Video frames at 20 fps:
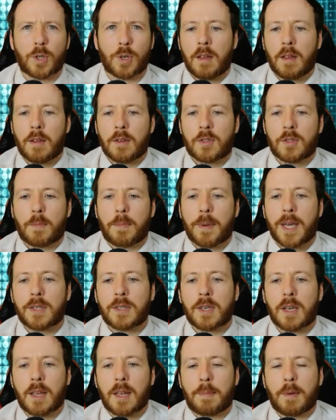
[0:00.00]
So
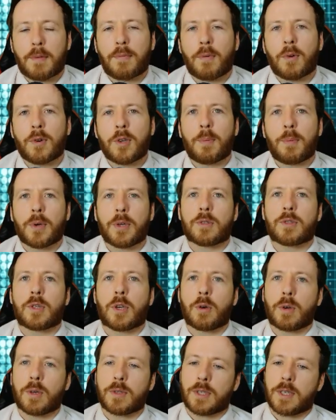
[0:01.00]
basically, before you put your
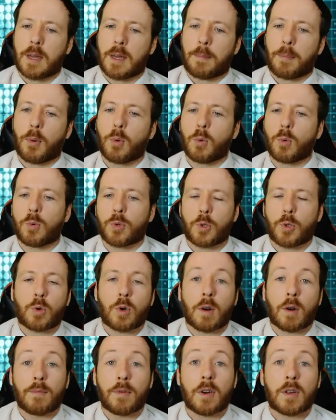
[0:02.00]
tokens in that pool, you
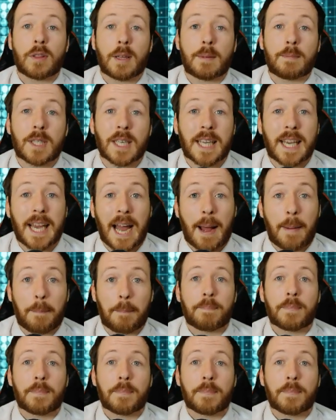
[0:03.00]
convert them to GAM